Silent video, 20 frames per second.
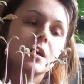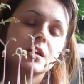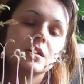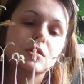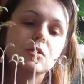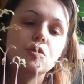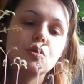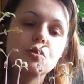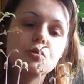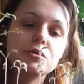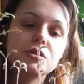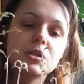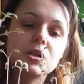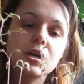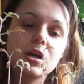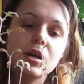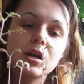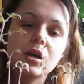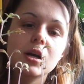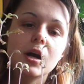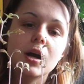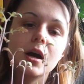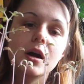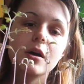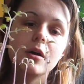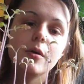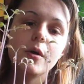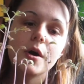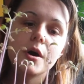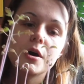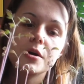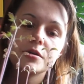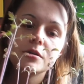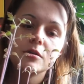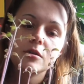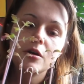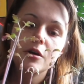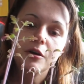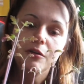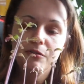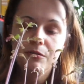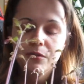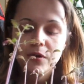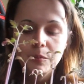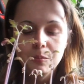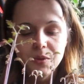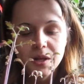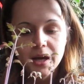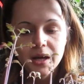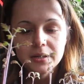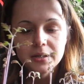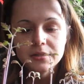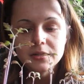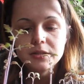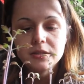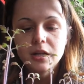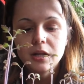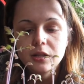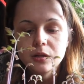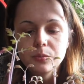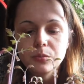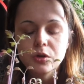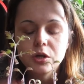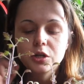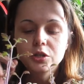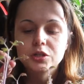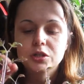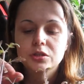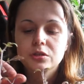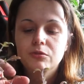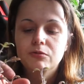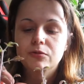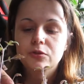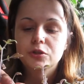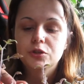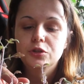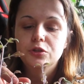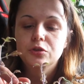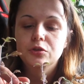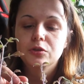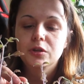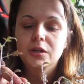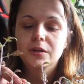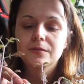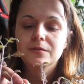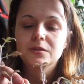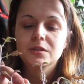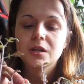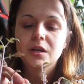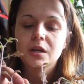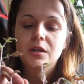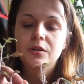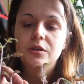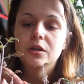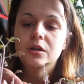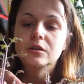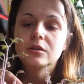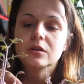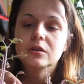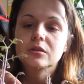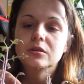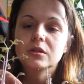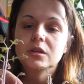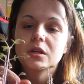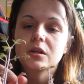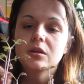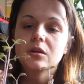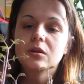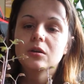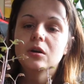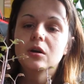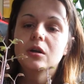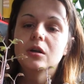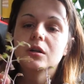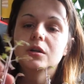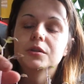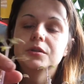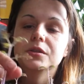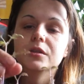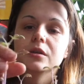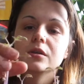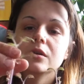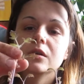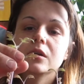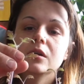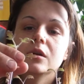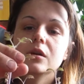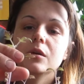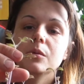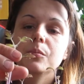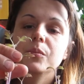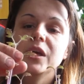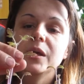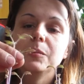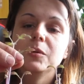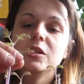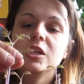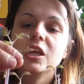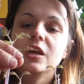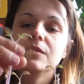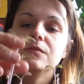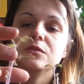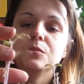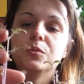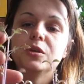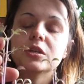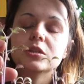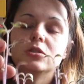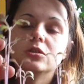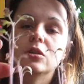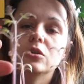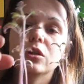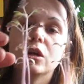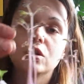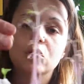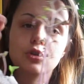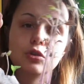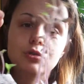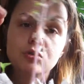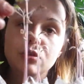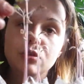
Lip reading: Those are, on a lot of plants, they'll emerge as the first two leaves. They're called baby leaves because they're not true